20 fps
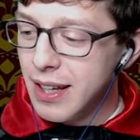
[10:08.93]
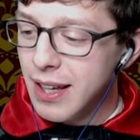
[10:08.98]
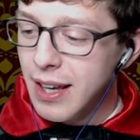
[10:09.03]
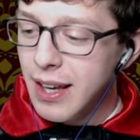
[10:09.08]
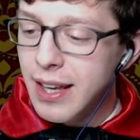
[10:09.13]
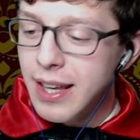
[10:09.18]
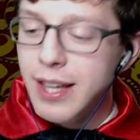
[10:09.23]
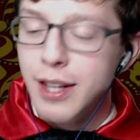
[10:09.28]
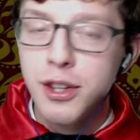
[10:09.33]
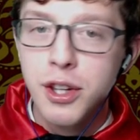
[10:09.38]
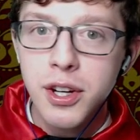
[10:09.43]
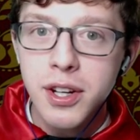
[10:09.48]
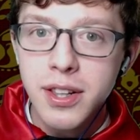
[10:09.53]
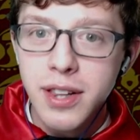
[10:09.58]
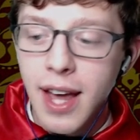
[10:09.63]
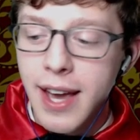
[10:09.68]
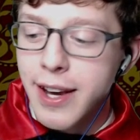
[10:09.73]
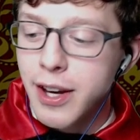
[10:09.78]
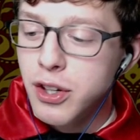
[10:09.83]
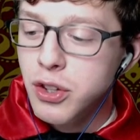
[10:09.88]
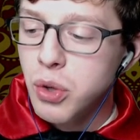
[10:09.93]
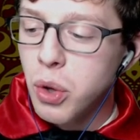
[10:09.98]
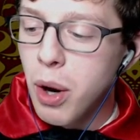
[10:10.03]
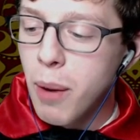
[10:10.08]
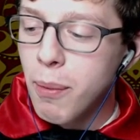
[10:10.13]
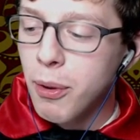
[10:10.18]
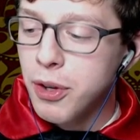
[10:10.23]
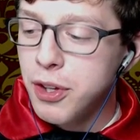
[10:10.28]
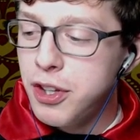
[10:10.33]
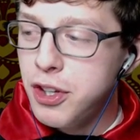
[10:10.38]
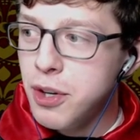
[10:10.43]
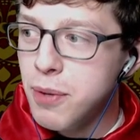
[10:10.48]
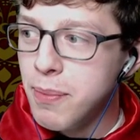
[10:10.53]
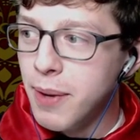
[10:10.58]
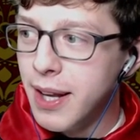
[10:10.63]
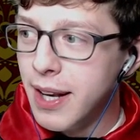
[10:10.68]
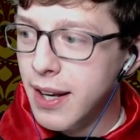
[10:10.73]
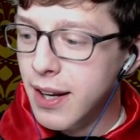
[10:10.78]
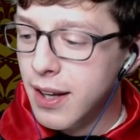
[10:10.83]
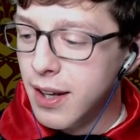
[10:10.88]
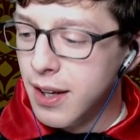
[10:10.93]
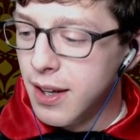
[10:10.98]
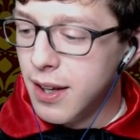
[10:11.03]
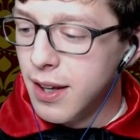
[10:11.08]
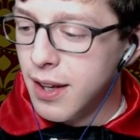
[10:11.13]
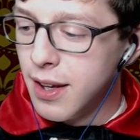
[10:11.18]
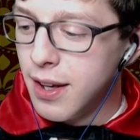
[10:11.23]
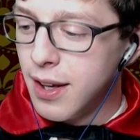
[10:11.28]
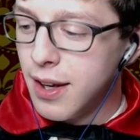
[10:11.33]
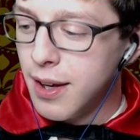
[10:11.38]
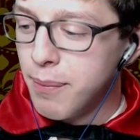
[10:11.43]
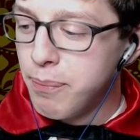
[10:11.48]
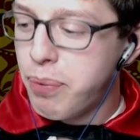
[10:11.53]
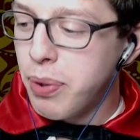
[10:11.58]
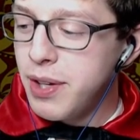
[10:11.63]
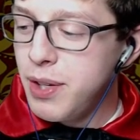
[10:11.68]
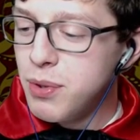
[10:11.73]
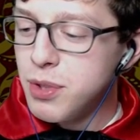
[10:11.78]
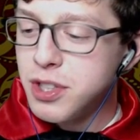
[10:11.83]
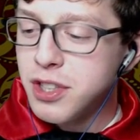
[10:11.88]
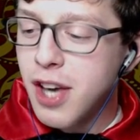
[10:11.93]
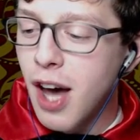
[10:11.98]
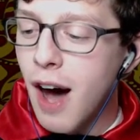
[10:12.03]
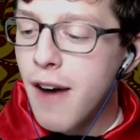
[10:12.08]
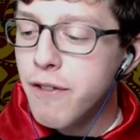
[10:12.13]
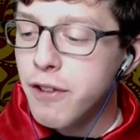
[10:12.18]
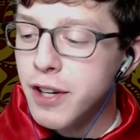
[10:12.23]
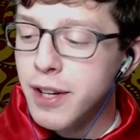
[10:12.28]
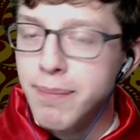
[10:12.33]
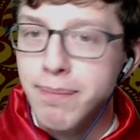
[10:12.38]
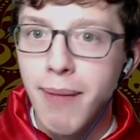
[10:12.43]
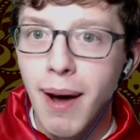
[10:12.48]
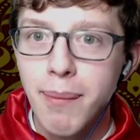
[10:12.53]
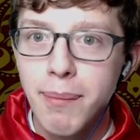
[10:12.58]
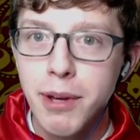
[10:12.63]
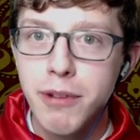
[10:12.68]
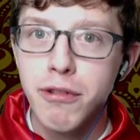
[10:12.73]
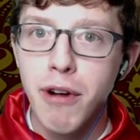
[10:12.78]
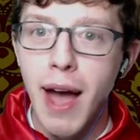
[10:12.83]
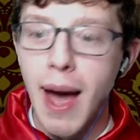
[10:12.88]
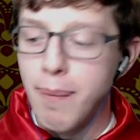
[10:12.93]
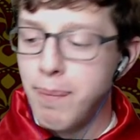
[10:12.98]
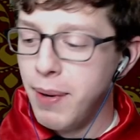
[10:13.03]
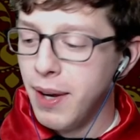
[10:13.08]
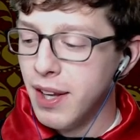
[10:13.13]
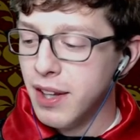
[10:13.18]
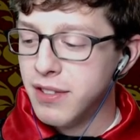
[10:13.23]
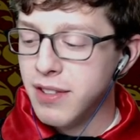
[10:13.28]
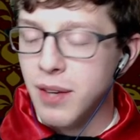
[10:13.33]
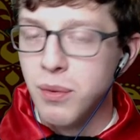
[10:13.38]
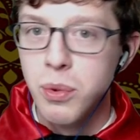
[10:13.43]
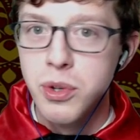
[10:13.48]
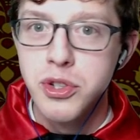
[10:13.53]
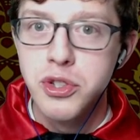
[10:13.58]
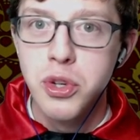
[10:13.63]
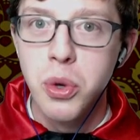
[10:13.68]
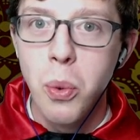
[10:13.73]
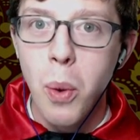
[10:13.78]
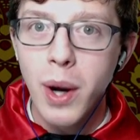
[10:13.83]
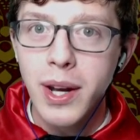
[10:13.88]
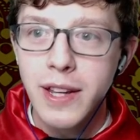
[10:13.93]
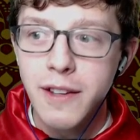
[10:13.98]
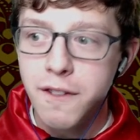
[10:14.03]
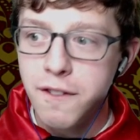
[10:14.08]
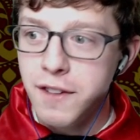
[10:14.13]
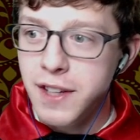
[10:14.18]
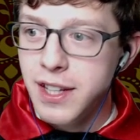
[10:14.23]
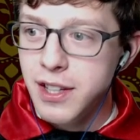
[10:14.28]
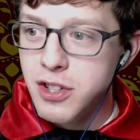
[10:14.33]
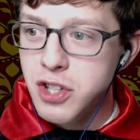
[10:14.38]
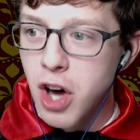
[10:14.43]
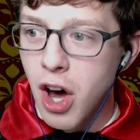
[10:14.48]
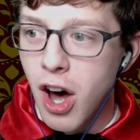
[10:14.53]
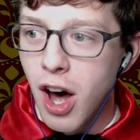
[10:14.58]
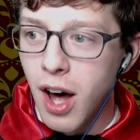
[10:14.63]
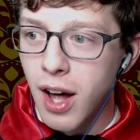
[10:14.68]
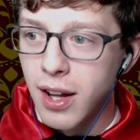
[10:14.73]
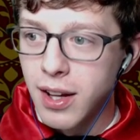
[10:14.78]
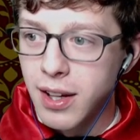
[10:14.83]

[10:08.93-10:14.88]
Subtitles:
He looked like a normal human, but he was covered in mummy wrappings and was 20 feet tall.